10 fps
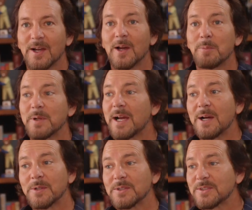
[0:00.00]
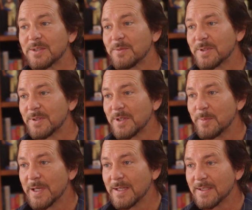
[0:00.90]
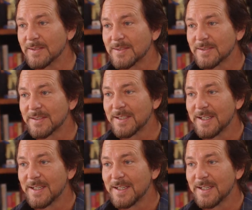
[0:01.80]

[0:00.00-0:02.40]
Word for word: a couple hours sitting with Ernie Banks